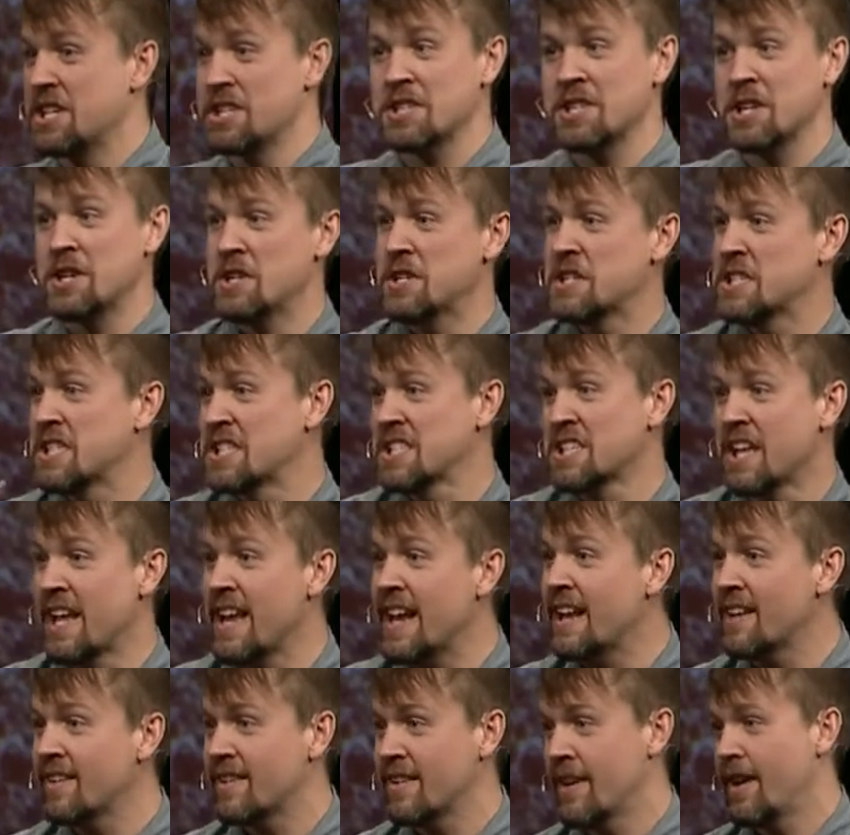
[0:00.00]
just
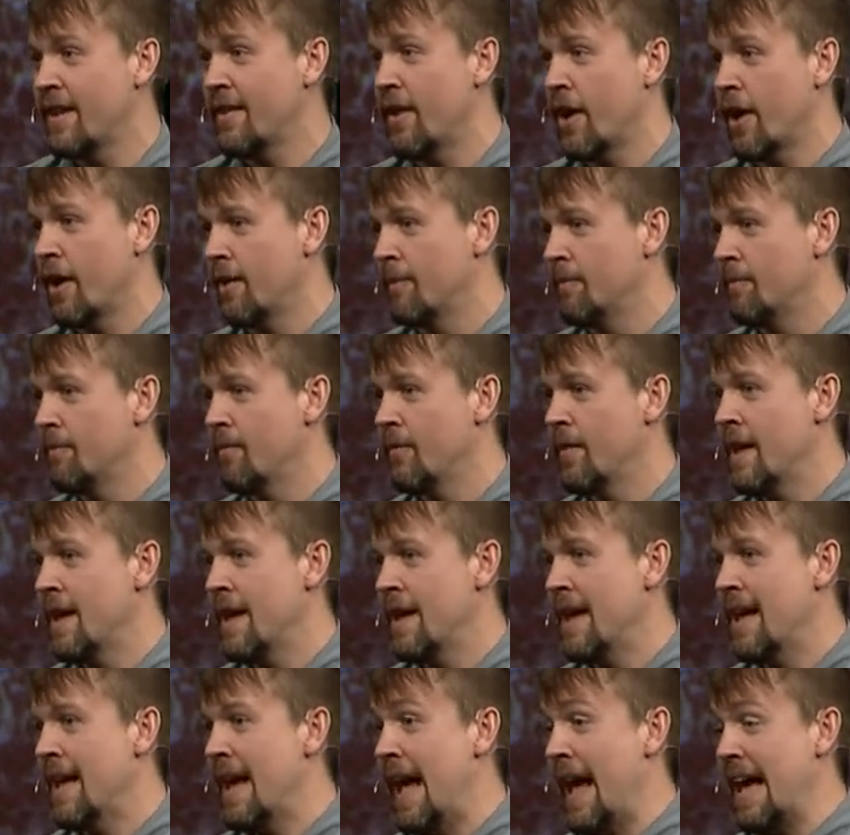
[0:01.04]
slings it in there.
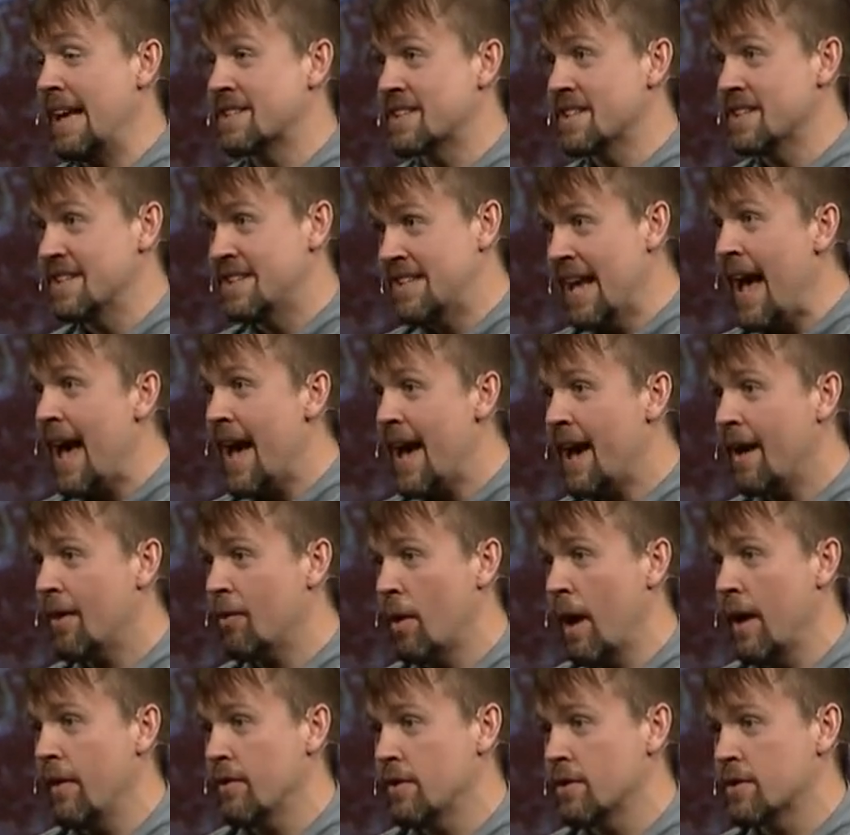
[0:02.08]
As a dad,
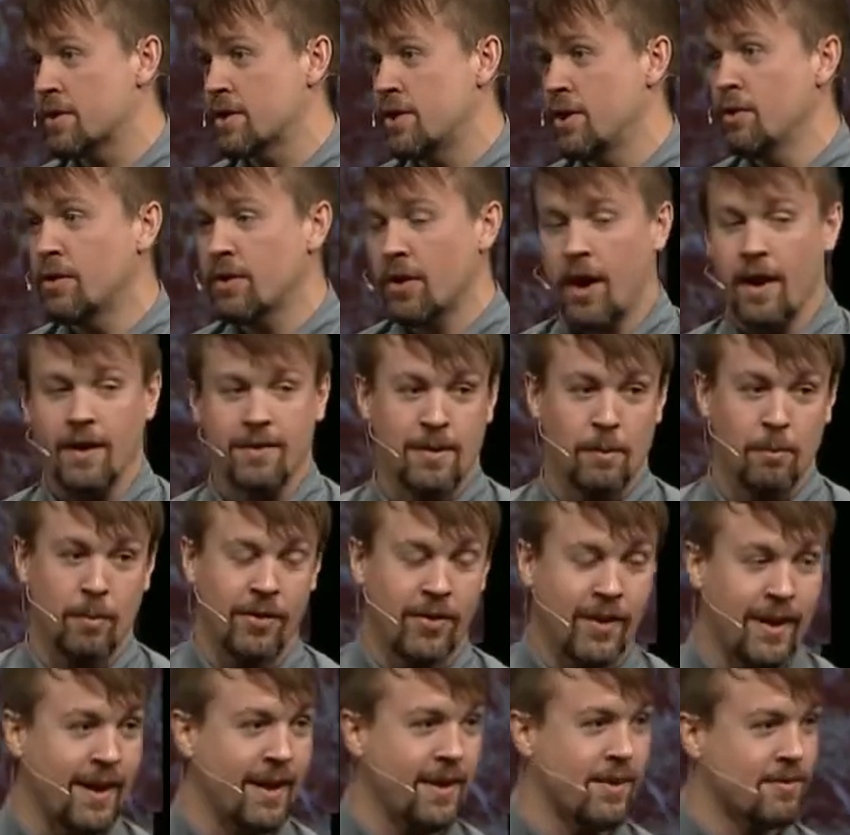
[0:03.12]
right, there's two thoughts I'm gonna
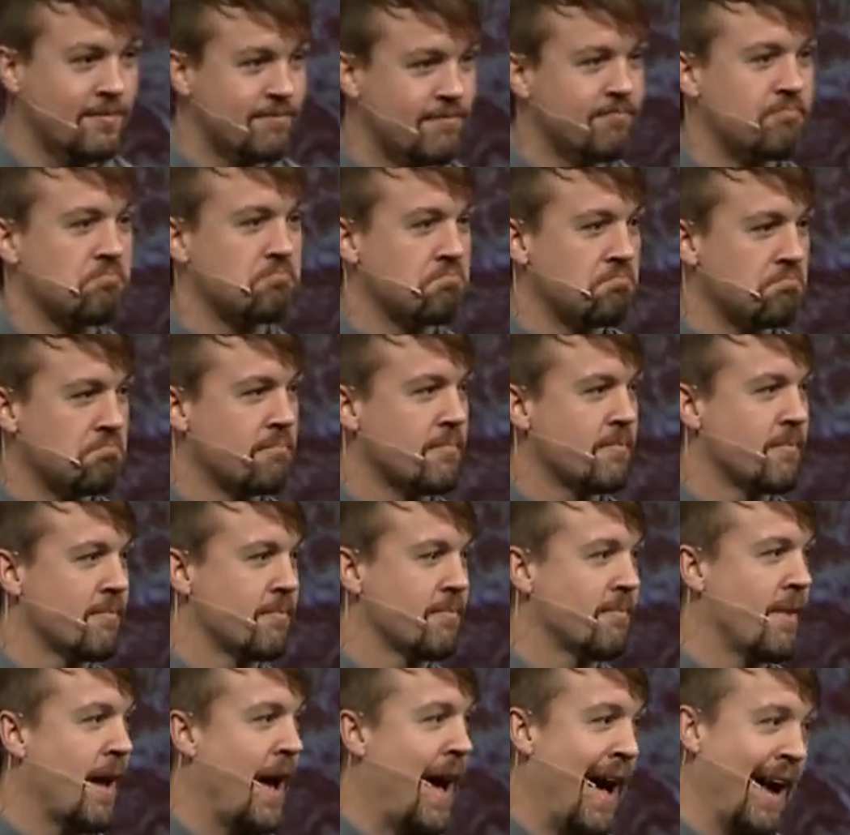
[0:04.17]
think
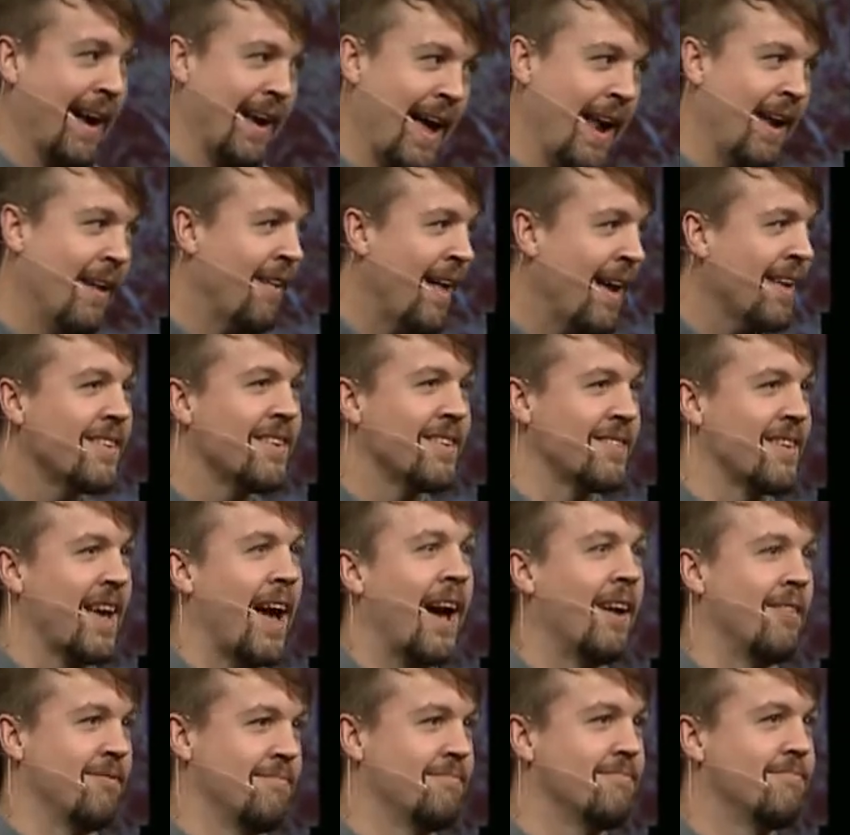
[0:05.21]
I kind of like this
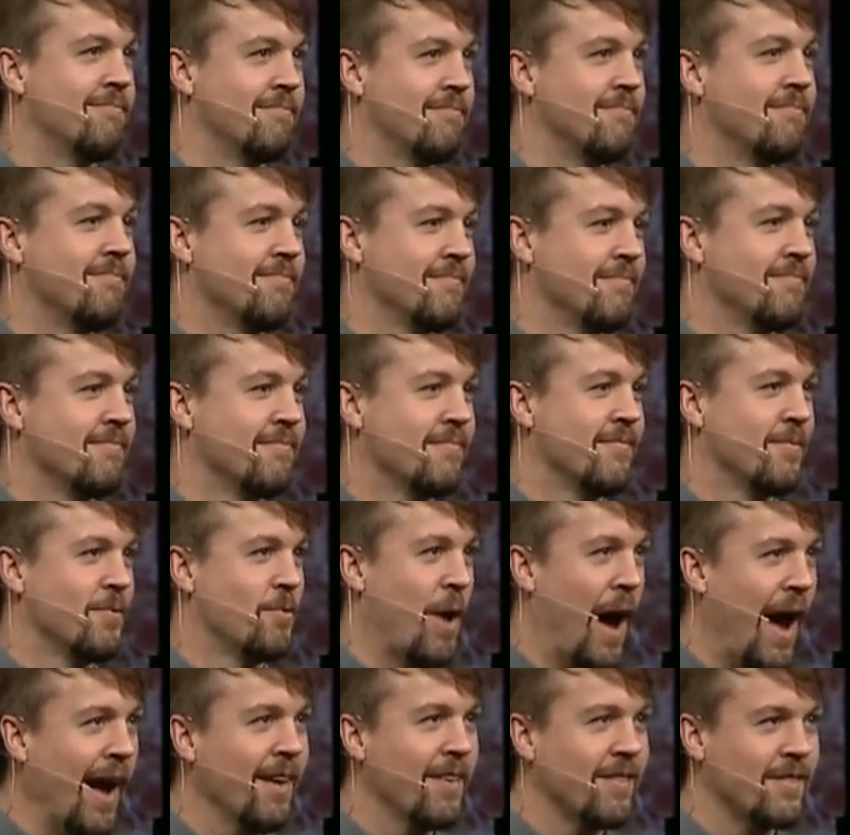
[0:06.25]
guy,
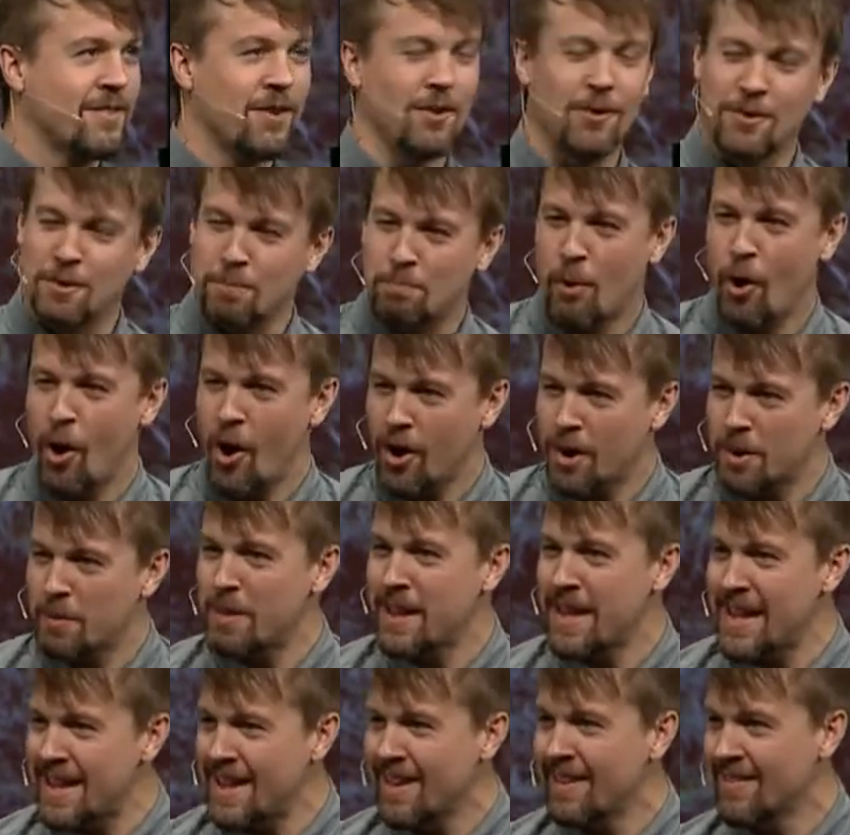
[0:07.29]
right? So there's a part of
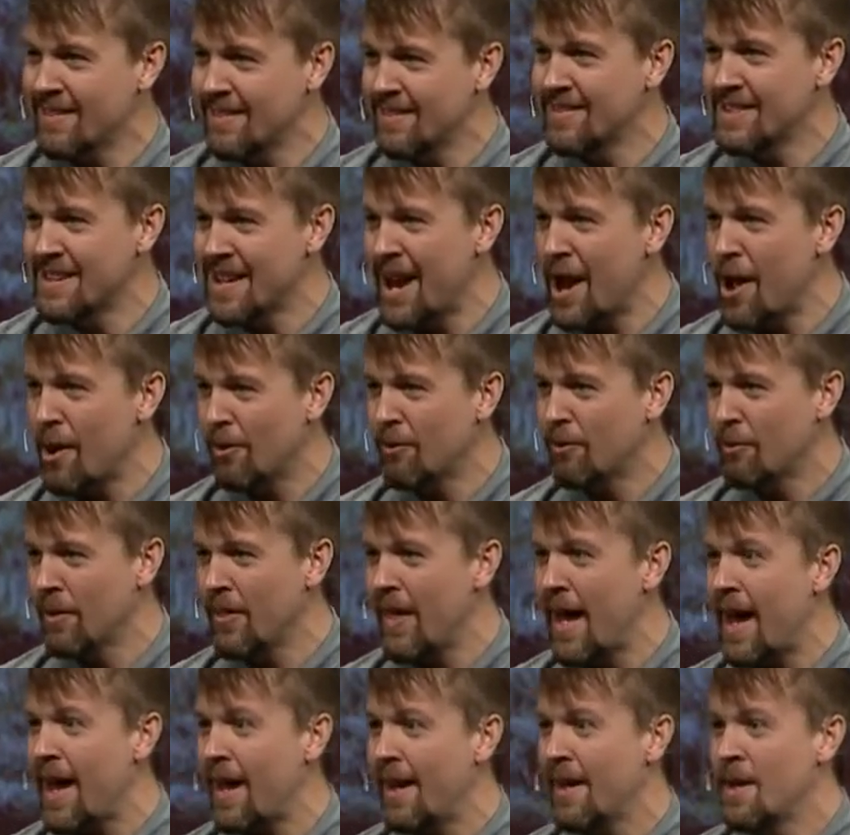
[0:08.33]
me, you know, with
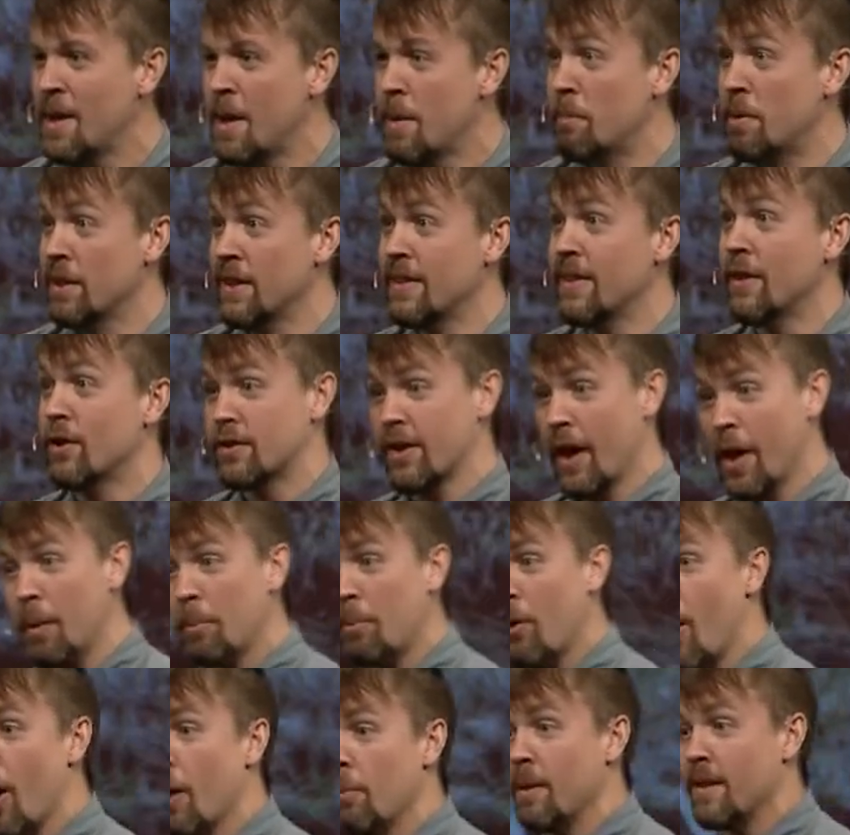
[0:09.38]
that, but then there's other
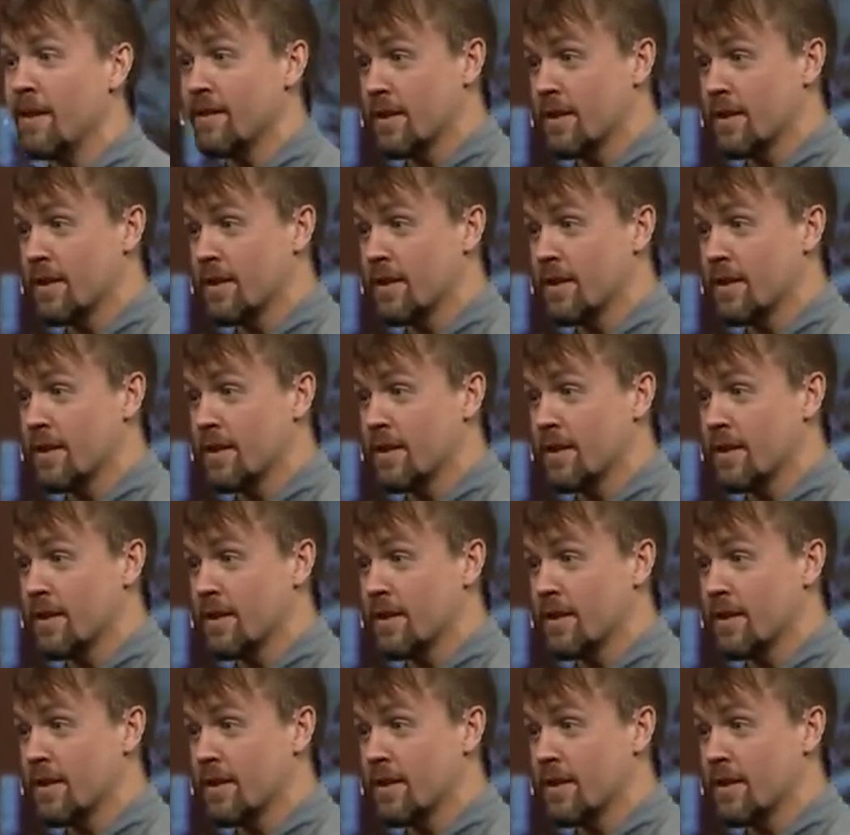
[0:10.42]
part of me